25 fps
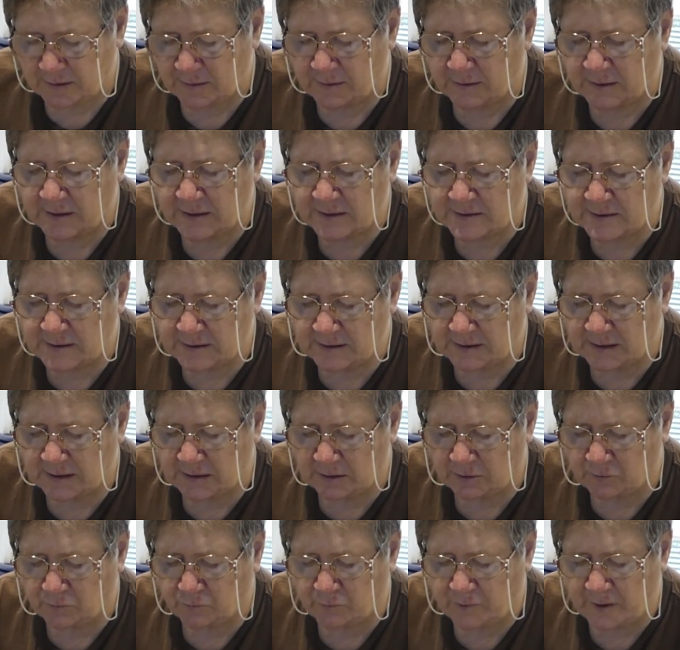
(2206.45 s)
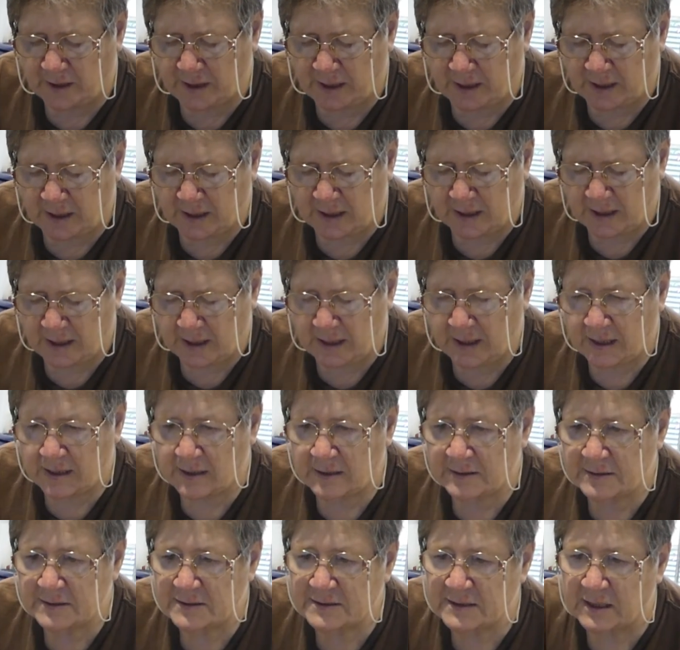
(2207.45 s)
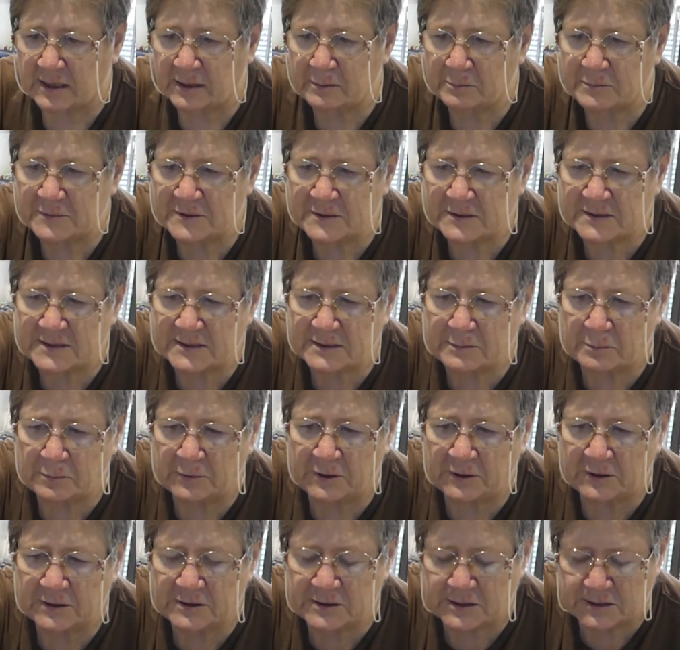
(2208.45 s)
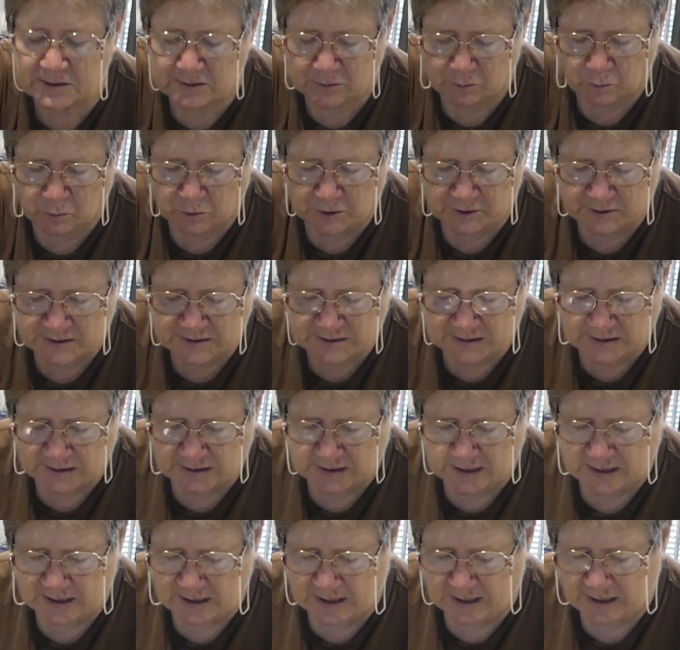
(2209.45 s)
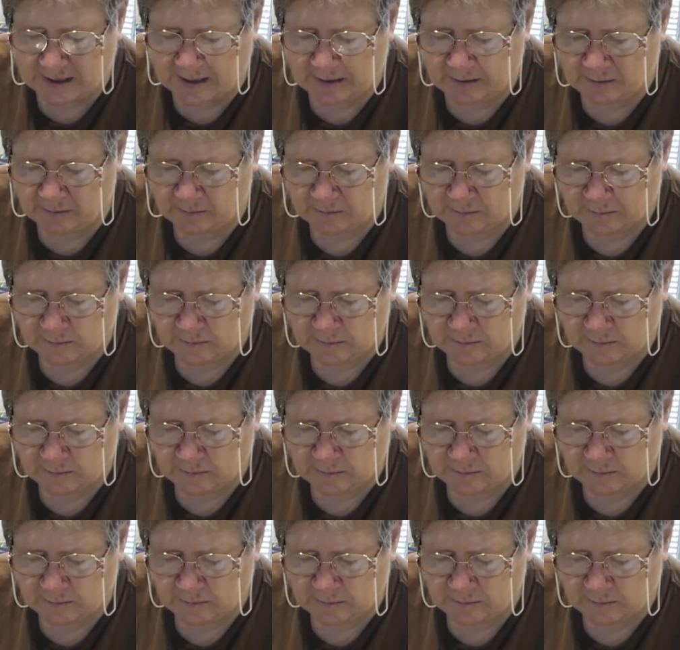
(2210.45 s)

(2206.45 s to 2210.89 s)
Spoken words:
this little ring here, similar to what's in here,